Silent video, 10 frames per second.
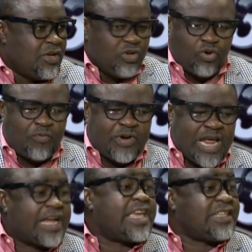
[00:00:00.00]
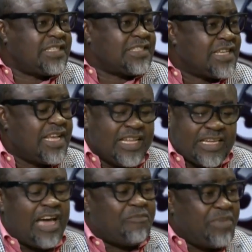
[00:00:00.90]
You know, there are cases
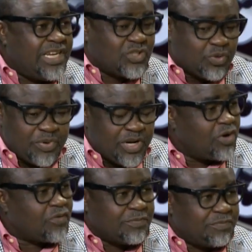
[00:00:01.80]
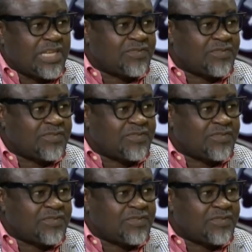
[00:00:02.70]
that have been in Supreme Court for the past